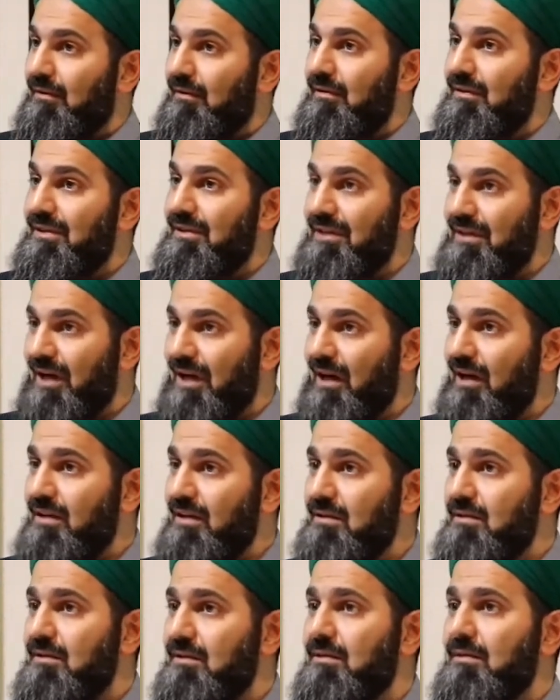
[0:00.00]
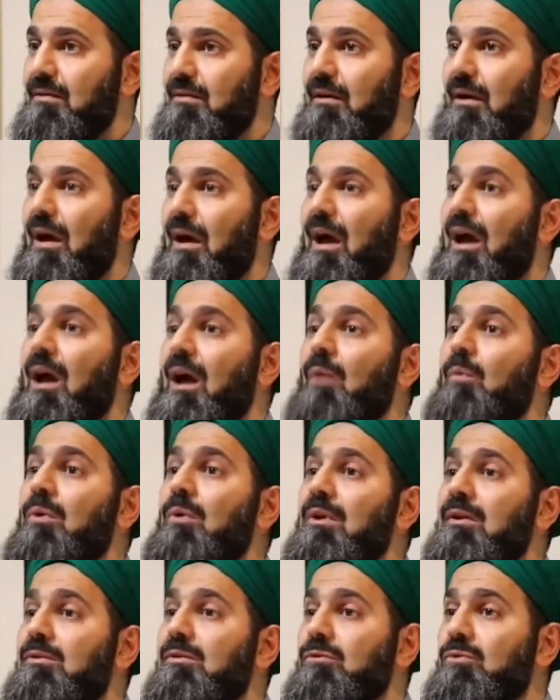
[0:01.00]
denies, I
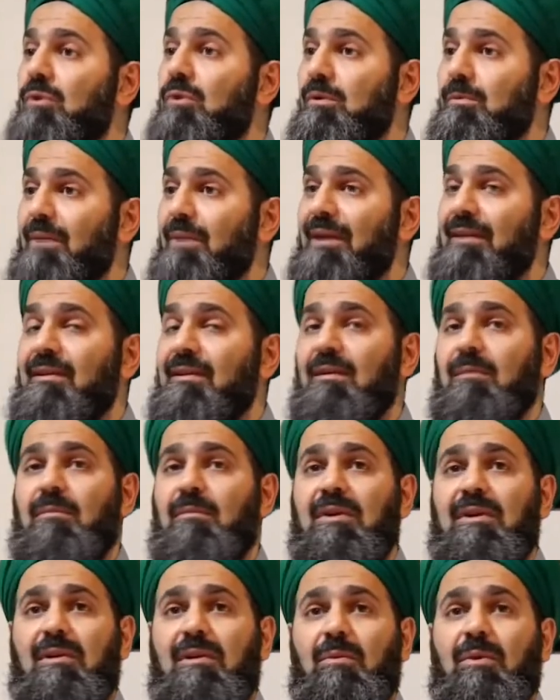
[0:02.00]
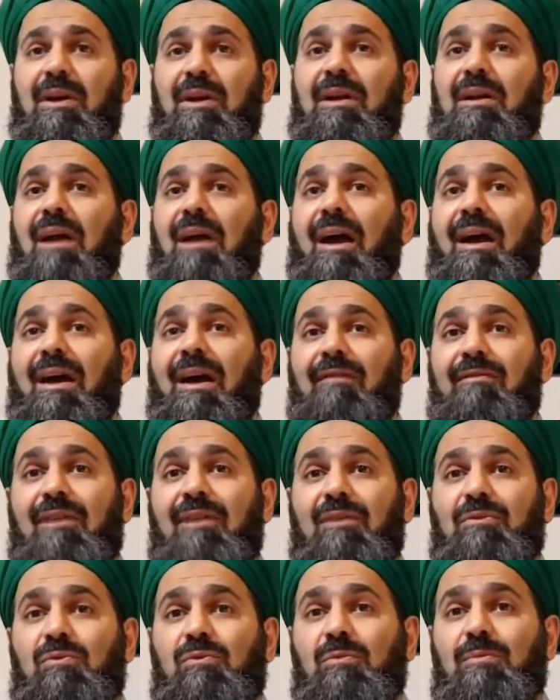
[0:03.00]
will torment them in a way I have
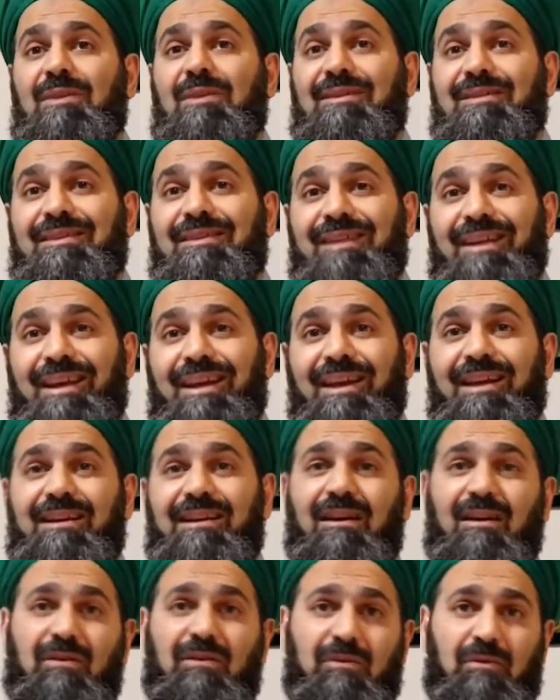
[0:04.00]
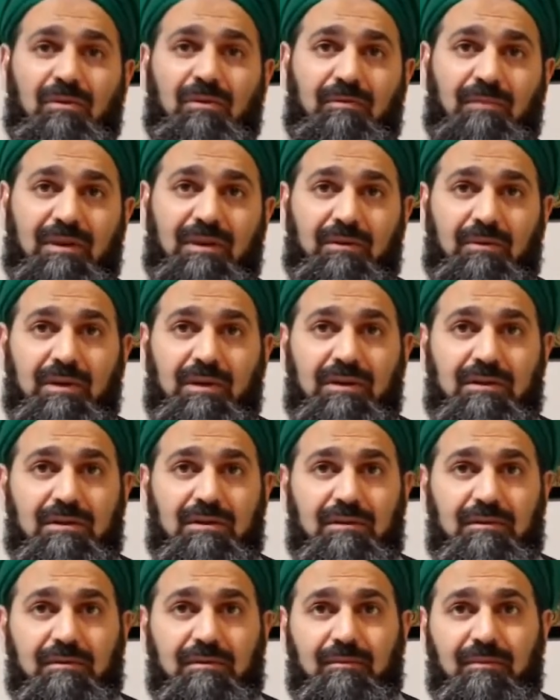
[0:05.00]
not tormented any other of my
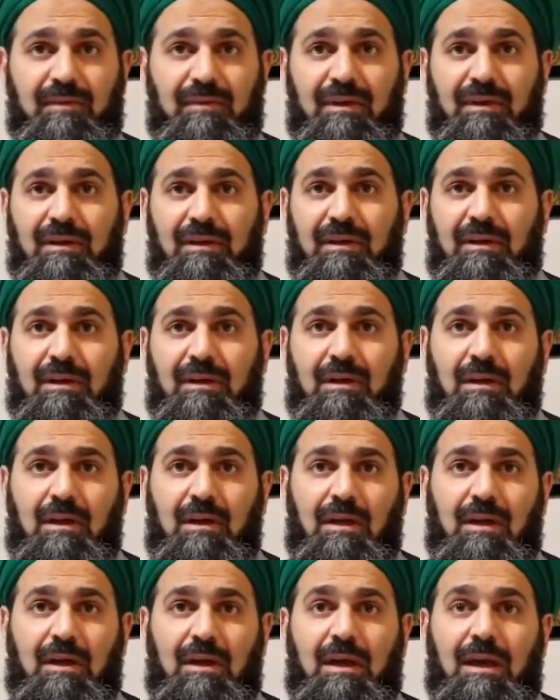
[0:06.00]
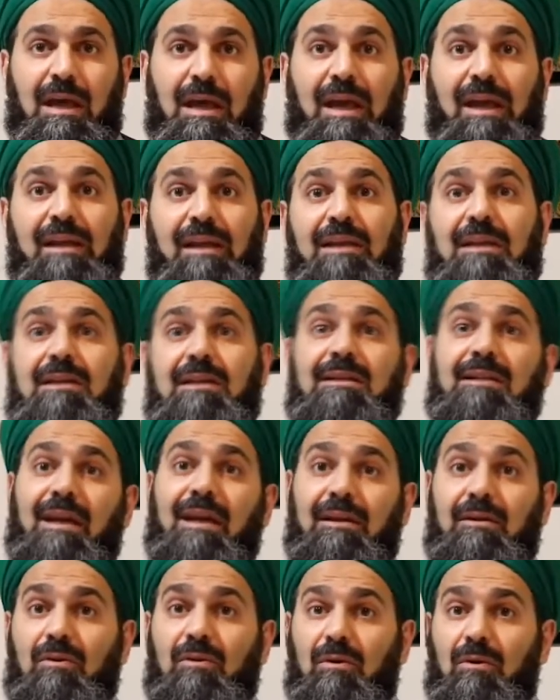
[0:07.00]
creation. And he
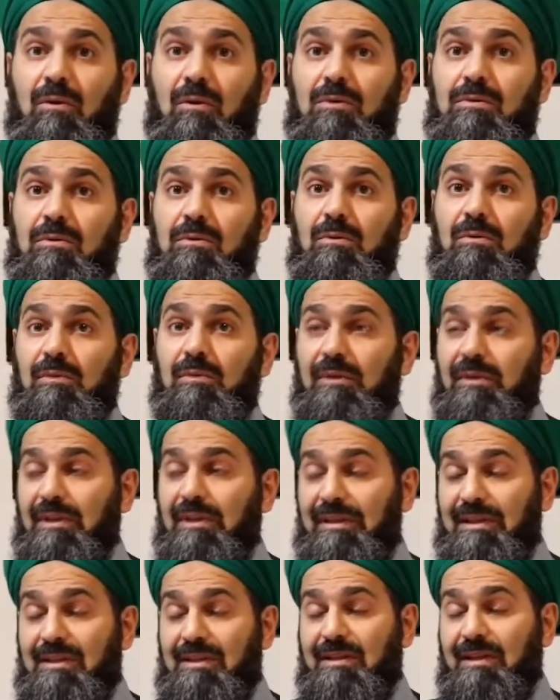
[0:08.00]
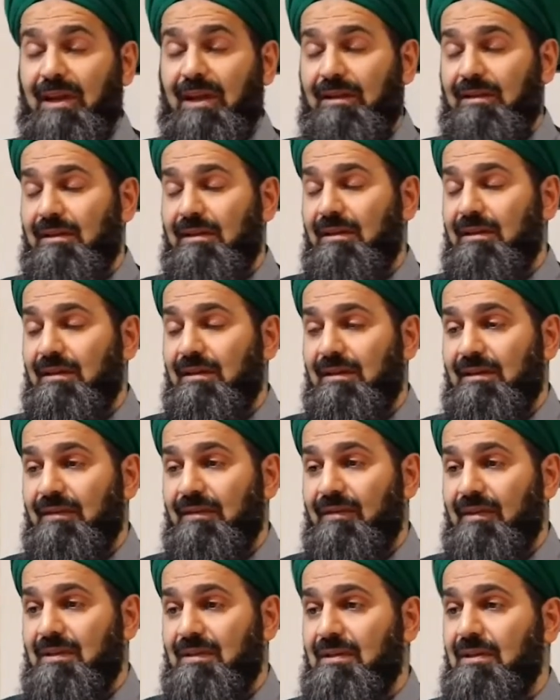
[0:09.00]
said also, it is said in the
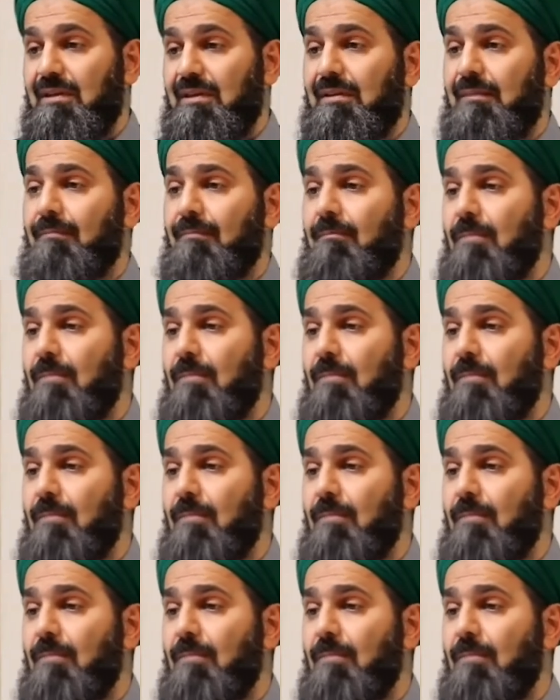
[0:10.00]
tafsir,